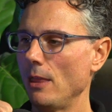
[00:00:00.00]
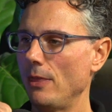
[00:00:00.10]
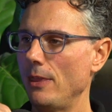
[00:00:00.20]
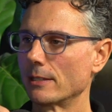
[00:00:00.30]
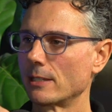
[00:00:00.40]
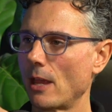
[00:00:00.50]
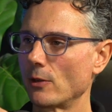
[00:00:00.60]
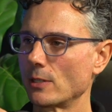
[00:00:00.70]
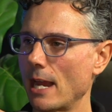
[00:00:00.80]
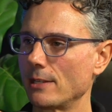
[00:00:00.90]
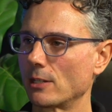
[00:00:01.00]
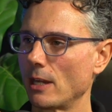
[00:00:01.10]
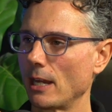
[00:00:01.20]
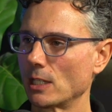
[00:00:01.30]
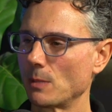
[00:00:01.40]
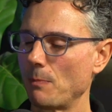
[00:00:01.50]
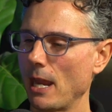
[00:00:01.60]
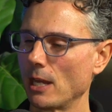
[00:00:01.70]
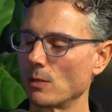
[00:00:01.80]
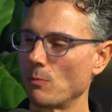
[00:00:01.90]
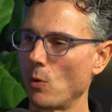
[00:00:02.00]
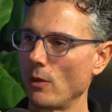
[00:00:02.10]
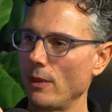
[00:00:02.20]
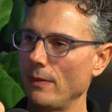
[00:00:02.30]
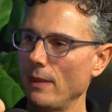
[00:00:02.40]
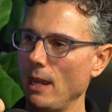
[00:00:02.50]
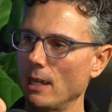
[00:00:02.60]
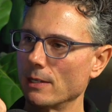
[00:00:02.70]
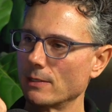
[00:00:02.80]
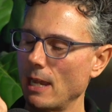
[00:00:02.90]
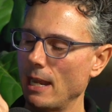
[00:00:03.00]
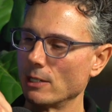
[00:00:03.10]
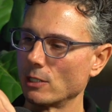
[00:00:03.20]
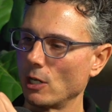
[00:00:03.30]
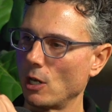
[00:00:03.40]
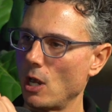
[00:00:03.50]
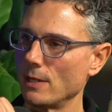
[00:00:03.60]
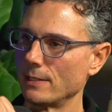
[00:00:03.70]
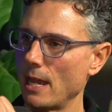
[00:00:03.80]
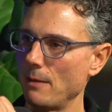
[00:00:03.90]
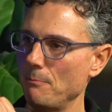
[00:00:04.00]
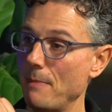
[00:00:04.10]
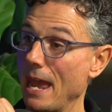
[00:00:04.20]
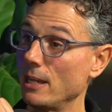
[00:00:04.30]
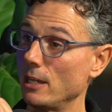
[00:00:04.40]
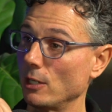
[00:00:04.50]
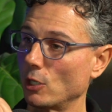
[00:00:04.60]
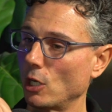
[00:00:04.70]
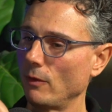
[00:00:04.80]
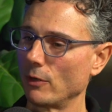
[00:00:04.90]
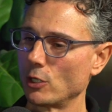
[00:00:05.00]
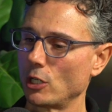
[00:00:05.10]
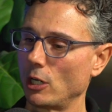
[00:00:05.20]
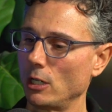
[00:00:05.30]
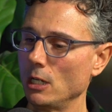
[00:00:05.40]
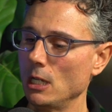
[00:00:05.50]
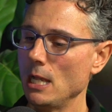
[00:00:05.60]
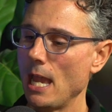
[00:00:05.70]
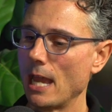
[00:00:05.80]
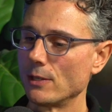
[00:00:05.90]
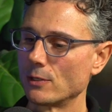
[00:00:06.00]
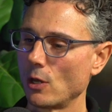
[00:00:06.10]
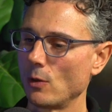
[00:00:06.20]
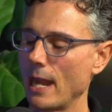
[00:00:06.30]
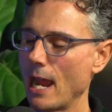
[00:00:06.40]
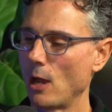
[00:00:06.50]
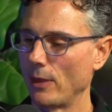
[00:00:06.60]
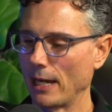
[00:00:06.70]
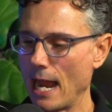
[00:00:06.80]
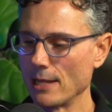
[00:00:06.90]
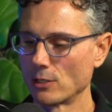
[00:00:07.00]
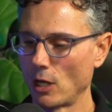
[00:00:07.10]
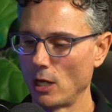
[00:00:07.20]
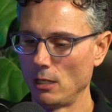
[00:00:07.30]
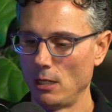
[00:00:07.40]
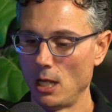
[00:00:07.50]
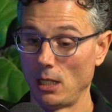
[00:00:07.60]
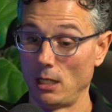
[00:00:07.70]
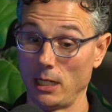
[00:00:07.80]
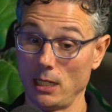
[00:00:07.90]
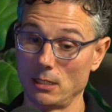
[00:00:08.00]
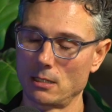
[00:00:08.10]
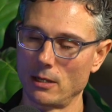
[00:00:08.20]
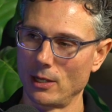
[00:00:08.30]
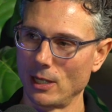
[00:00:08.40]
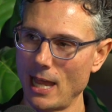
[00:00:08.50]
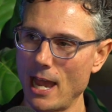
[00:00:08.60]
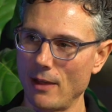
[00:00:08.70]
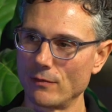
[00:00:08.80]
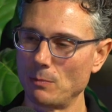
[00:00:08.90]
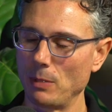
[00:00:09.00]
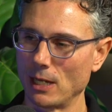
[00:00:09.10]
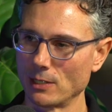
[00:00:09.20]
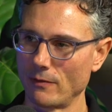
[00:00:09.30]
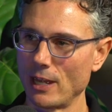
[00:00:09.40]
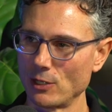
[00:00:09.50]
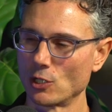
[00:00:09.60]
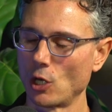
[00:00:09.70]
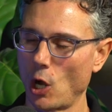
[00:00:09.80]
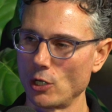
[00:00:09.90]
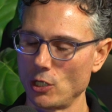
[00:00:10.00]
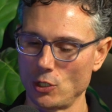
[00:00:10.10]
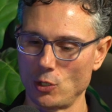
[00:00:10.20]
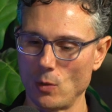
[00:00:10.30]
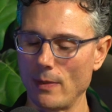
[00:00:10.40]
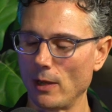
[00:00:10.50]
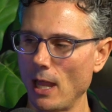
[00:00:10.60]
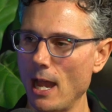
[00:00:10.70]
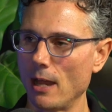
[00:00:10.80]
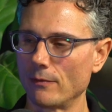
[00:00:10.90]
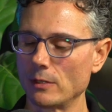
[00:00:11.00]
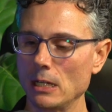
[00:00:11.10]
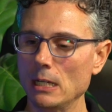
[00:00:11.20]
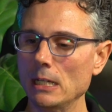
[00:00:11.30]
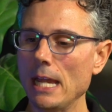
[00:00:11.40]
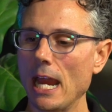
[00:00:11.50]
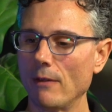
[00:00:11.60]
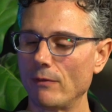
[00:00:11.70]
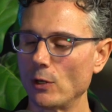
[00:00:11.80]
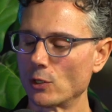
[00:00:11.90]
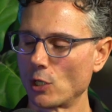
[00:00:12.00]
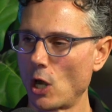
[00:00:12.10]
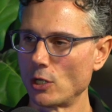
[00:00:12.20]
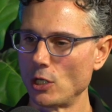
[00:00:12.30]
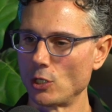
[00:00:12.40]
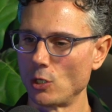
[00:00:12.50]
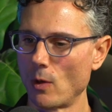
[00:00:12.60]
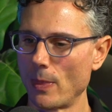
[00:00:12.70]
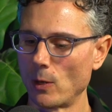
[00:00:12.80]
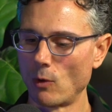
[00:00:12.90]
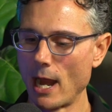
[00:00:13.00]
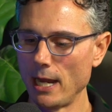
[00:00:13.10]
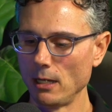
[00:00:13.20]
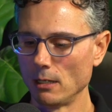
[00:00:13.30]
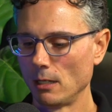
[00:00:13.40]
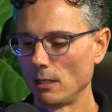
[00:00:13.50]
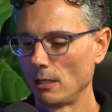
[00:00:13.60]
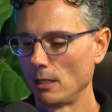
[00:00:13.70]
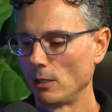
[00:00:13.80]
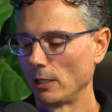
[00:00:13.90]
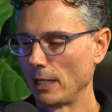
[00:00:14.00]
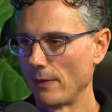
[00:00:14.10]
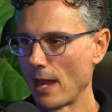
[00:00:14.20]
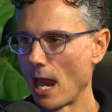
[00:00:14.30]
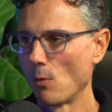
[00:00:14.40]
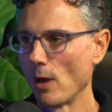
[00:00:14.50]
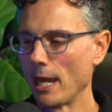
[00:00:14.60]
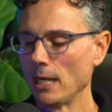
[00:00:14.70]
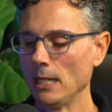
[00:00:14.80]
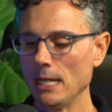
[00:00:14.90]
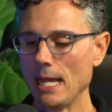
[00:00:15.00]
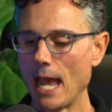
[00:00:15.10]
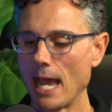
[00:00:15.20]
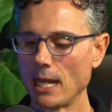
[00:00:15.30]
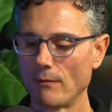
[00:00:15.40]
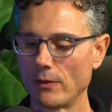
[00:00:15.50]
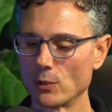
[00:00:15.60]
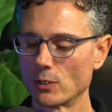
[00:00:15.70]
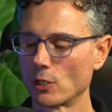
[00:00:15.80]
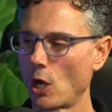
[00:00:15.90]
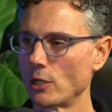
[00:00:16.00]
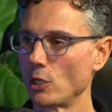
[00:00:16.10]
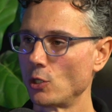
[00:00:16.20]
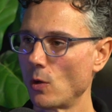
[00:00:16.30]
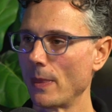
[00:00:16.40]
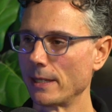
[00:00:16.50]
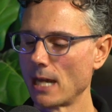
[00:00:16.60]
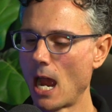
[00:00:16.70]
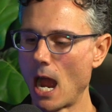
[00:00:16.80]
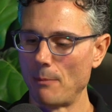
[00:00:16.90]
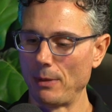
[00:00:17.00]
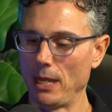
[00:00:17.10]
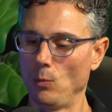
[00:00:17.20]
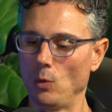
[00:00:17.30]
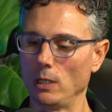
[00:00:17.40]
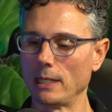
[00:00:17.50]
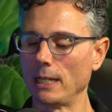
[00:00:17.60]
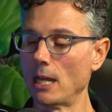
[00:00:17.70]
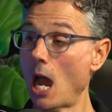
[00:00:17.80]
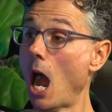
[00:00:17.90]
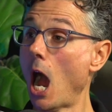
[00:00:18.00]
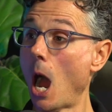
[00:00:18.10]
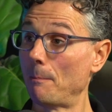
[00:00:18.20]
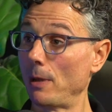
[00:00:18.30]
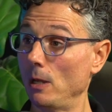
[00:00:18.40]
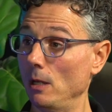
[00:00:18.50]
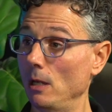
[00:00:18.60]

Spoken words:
This other side's going to expand more than this, and it's going to cause that bend and curvature. And so now the guy's going to lean to the left because of that scar tissue on the left. Okay. If there's scar tissue on the right, he'll lean that way. And if there's scar tissue on the top, it will lean up.